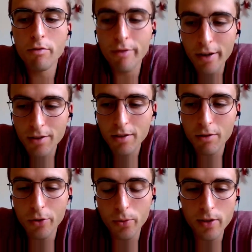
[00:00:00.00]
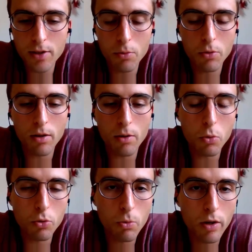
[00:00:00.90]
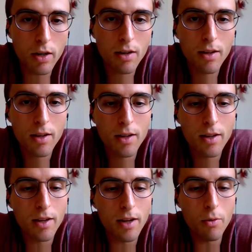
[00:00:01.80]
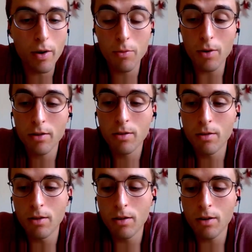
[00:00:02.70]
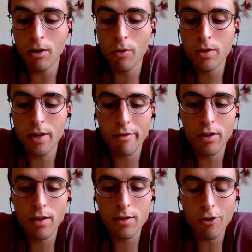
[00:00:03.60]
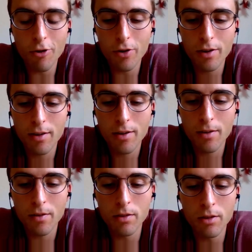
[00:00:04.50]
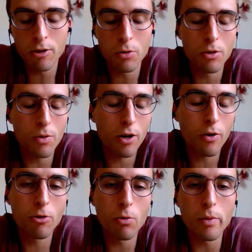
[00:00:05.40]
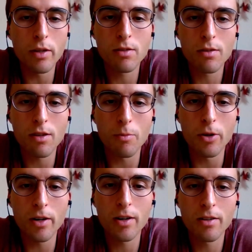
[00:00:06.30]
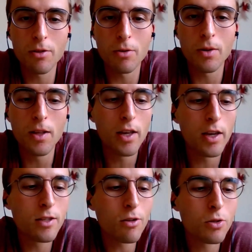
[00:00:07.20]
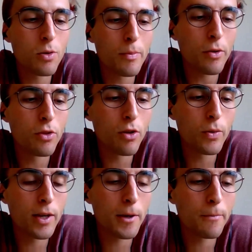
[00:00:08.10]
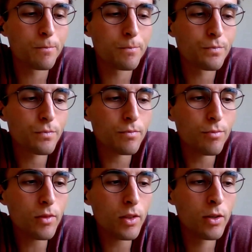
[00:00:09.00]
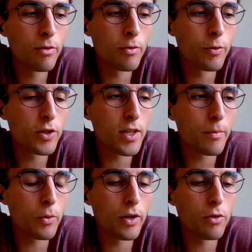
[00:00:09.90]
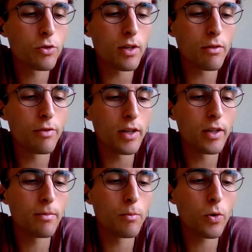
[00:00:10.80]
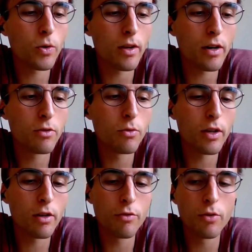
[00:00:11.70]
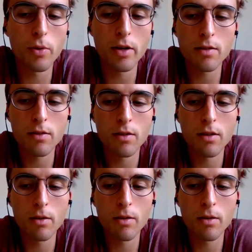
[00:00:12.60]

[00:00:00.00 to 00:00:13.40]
fast, otherwise I won't win. And when you are always having this thought, you are going to miss somewhere. So it's also about knowing, for example, when you start feeling more tired to the end of the race,